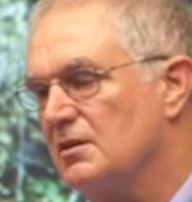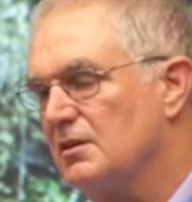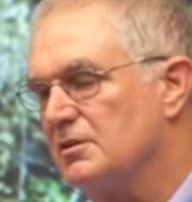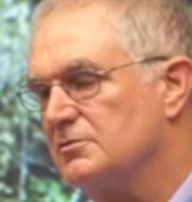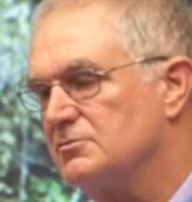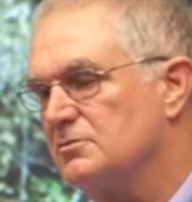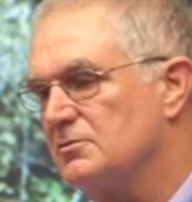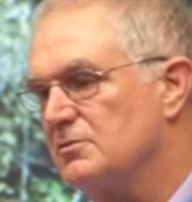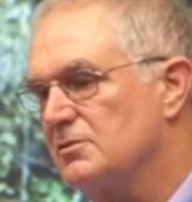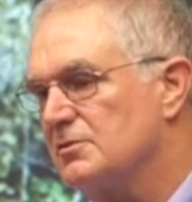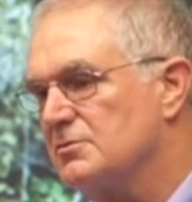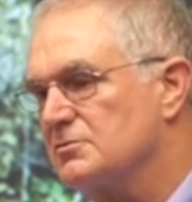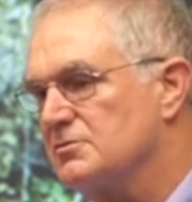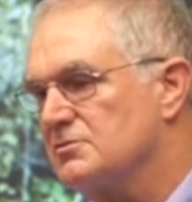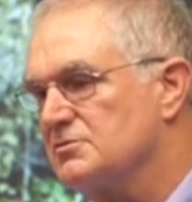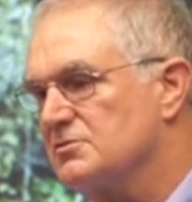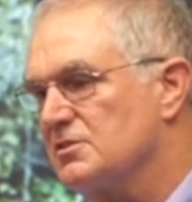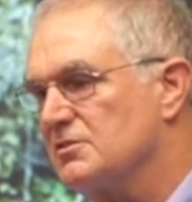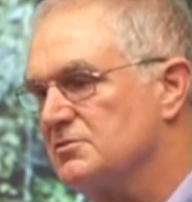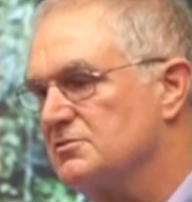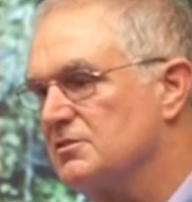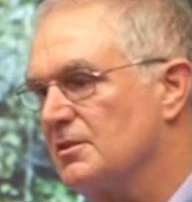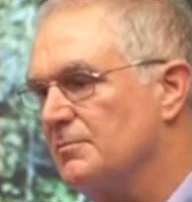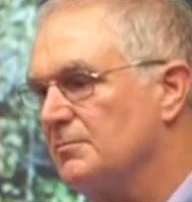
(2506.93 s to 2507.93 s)
judicial
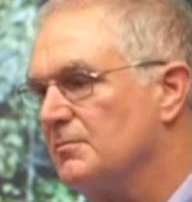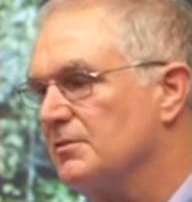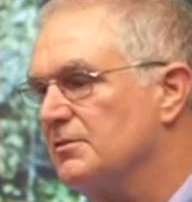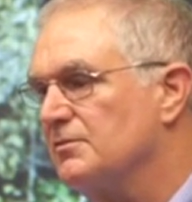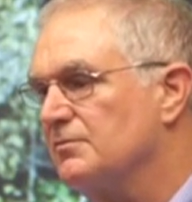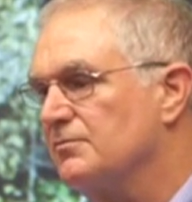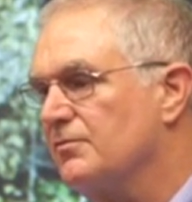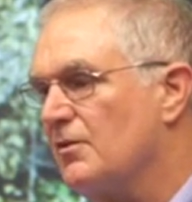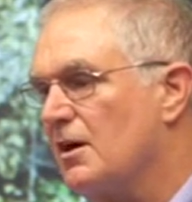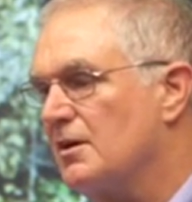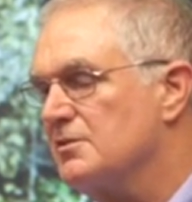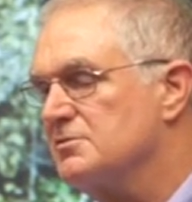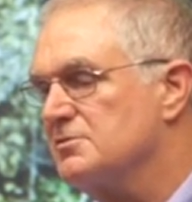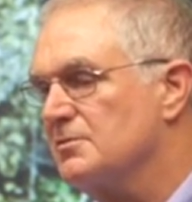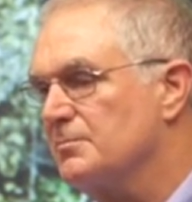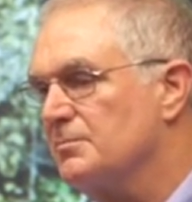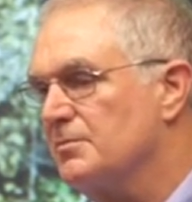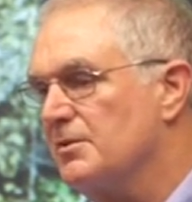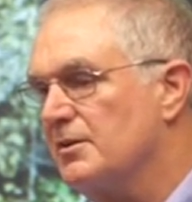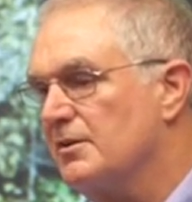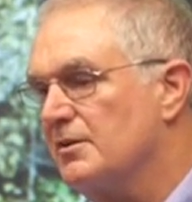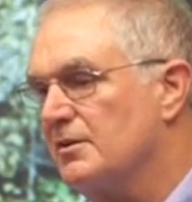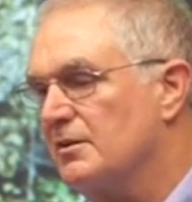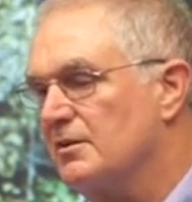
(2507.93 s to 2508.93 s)
system is far
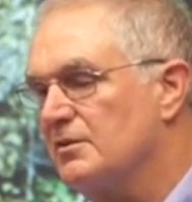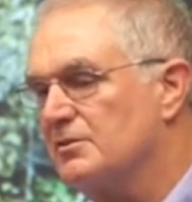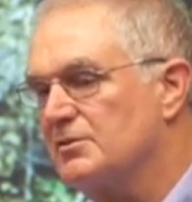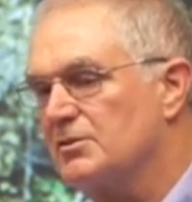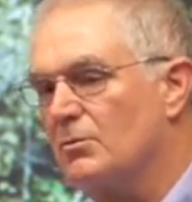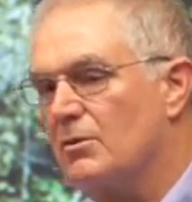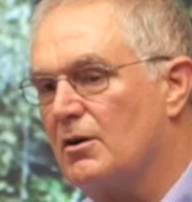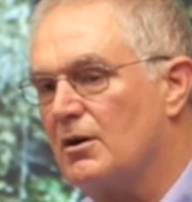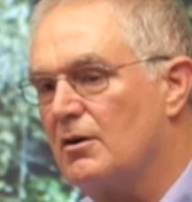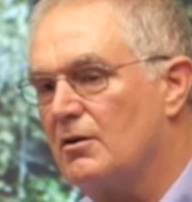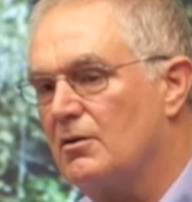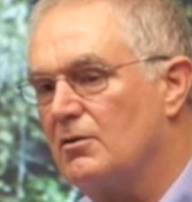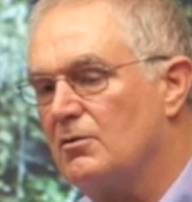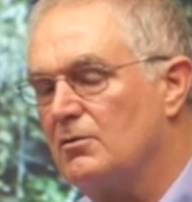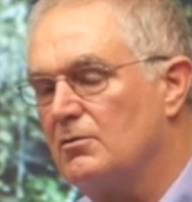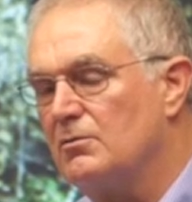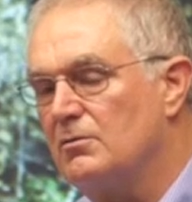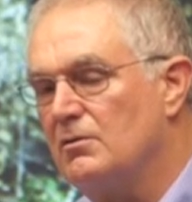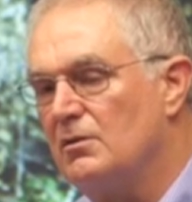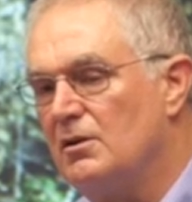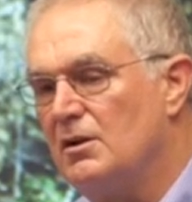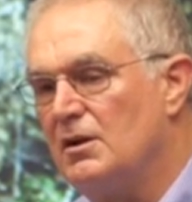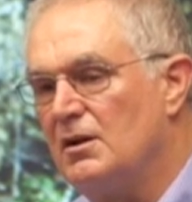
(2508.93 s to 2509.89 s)
superior to our own.